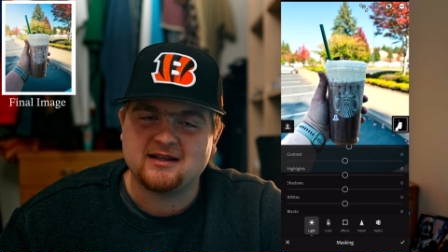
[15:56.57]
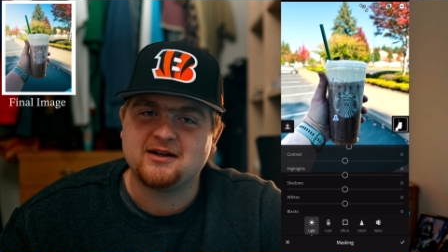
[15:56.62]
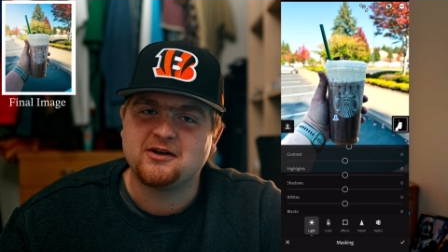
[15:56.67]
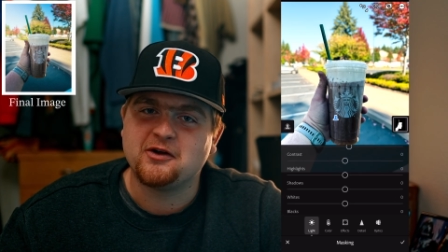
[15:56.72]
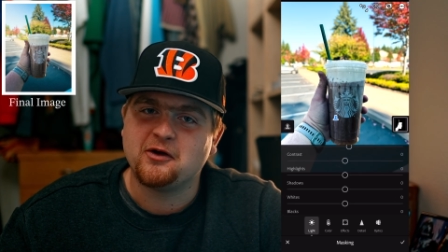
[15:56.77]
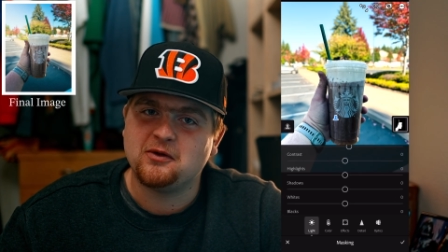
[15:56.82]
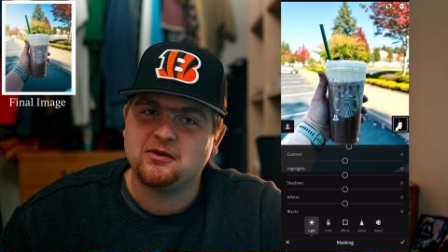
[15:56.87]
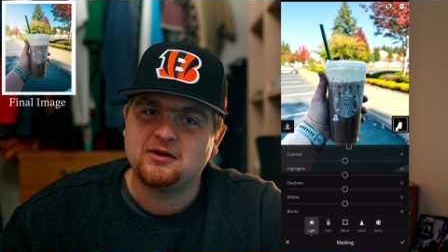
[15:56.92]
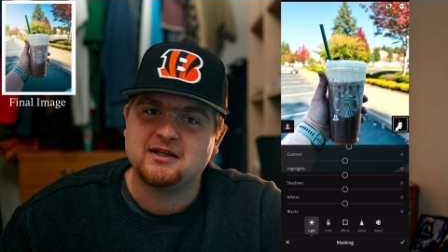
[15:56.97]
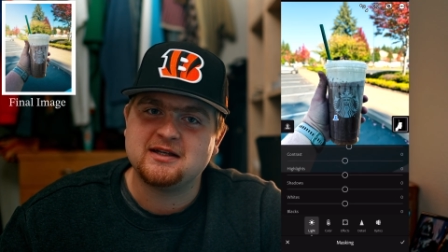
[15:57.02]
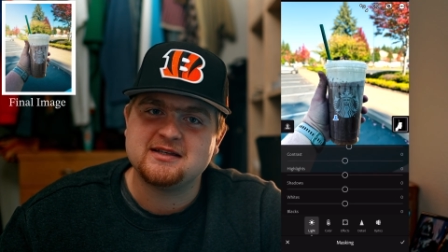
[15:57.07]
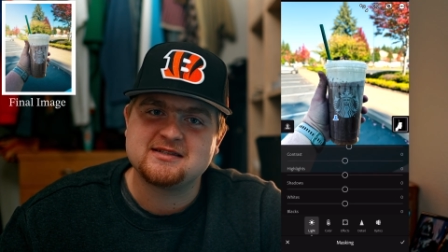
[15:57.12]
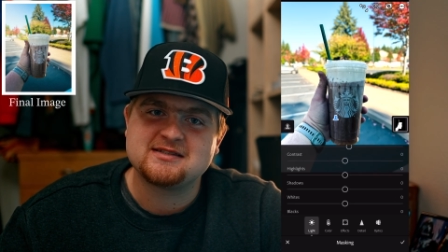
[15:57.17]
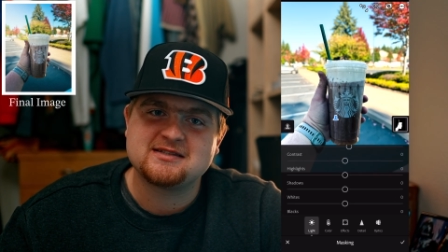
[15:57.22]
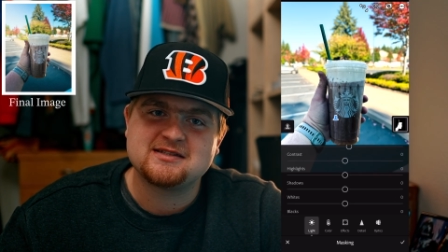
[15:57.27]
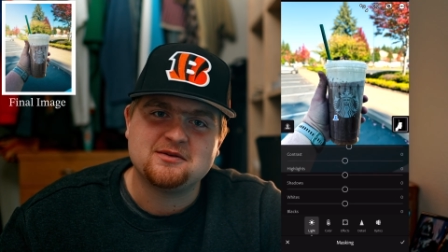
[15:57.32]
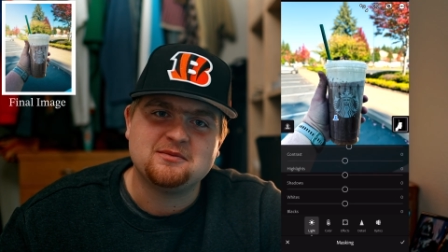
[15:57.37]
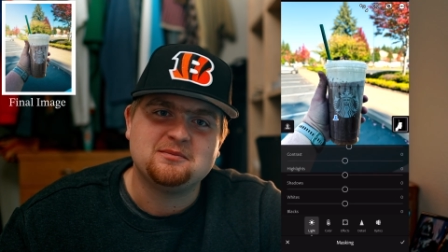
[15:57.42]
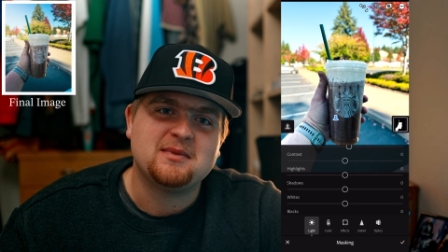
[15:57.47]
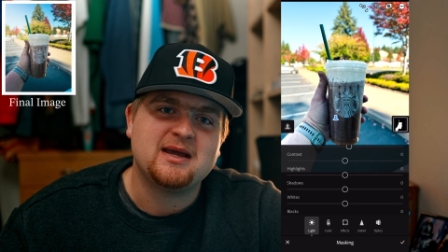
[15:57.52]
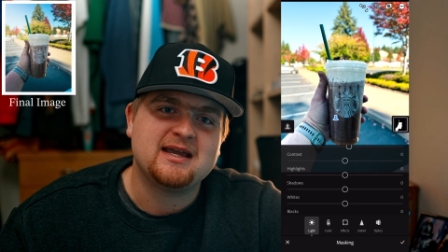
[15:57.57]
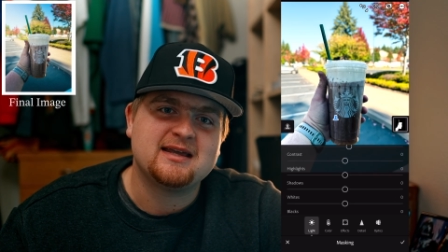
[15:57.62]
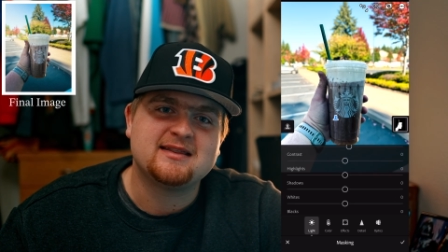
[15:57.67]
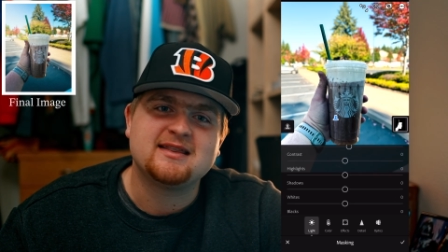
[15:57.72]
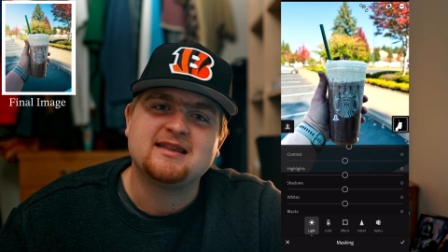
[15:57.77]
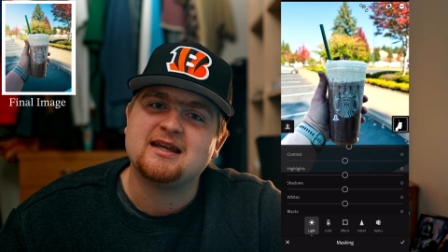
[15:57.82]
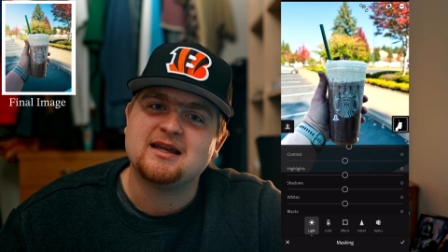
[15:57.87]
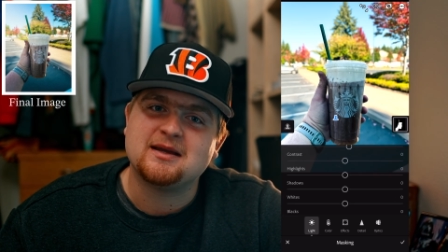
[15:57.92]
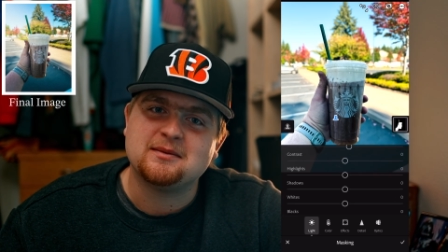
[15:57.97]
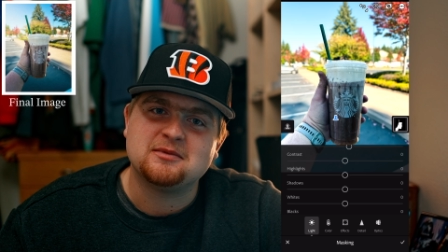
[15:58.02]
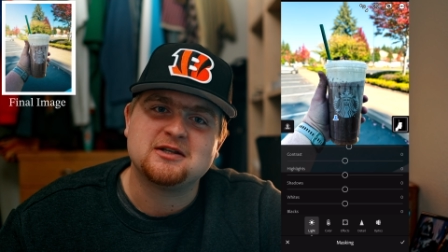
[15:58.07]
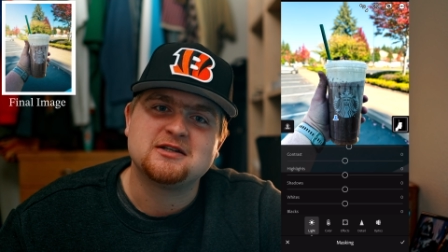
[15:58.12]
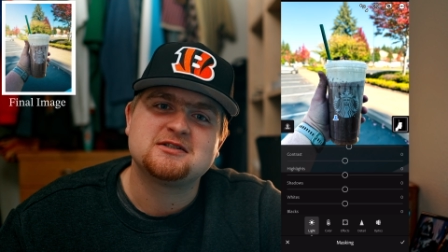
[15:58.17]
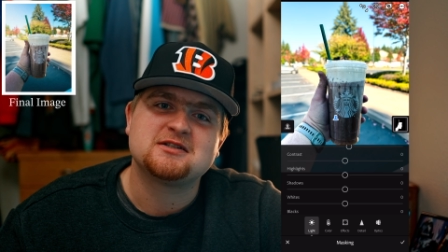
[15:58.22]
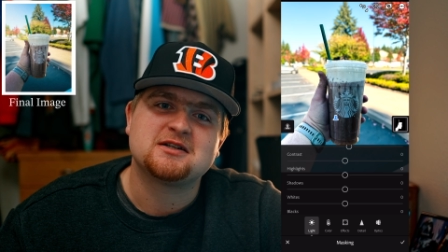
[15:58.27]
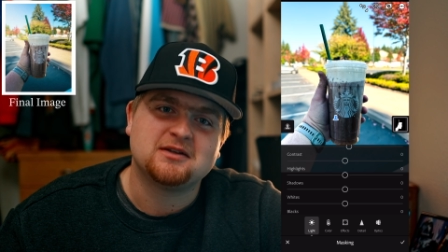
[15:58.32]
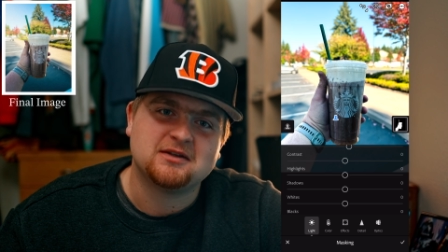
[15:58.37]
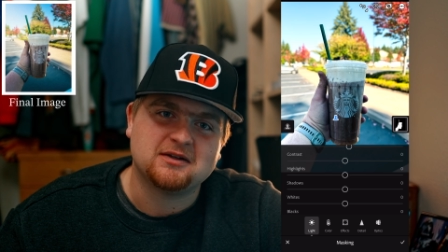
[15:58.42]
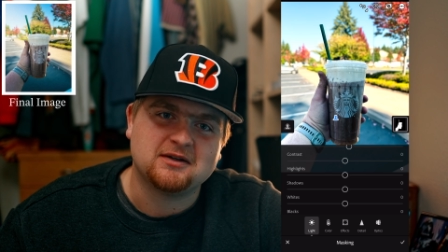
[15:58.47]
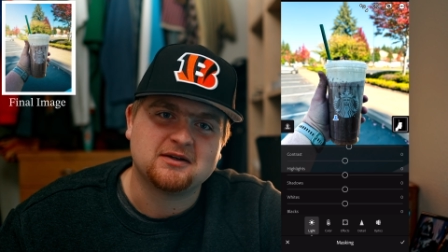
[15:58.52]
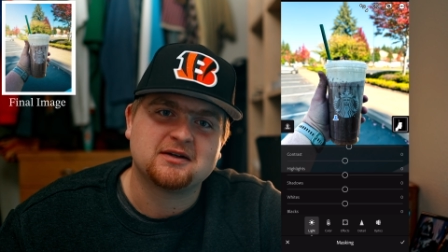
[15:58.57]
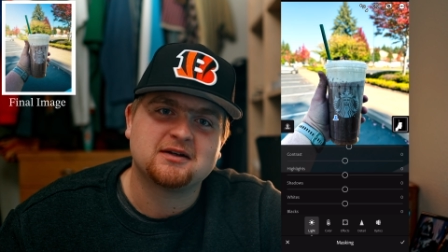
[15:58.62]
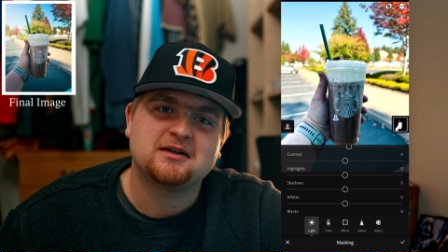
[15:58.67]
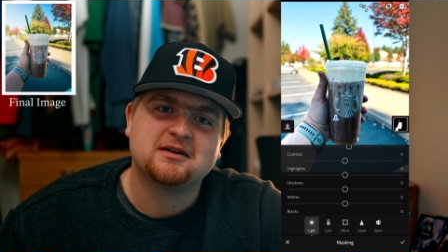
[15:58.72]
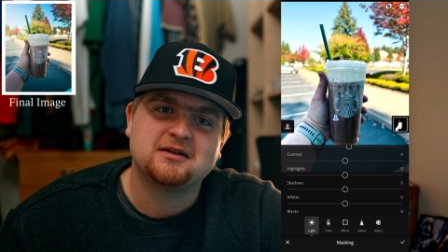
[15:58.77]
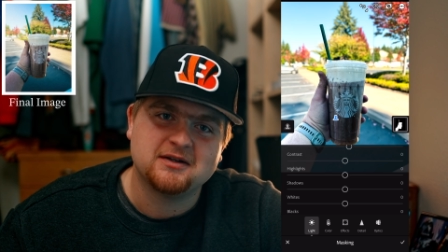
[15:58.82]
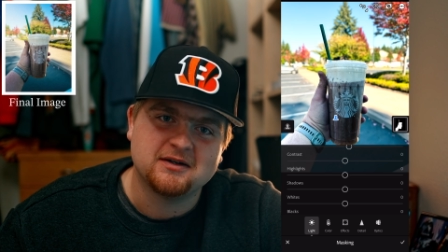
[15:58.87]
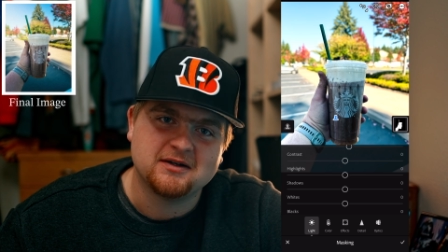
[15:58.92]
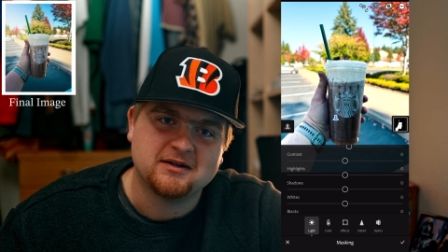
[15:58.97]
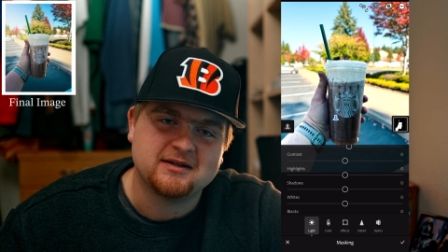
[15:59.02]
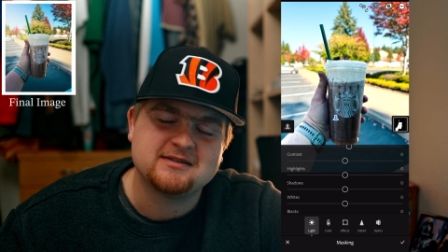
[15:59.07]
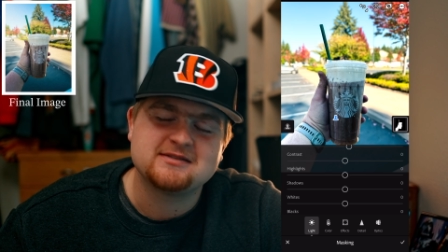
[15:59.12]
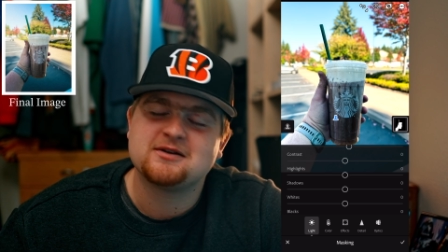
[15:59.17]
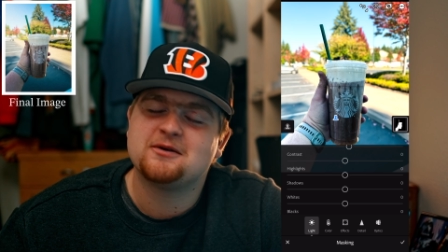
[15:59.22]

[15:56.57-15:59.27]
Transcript: The goal is to make the image look good.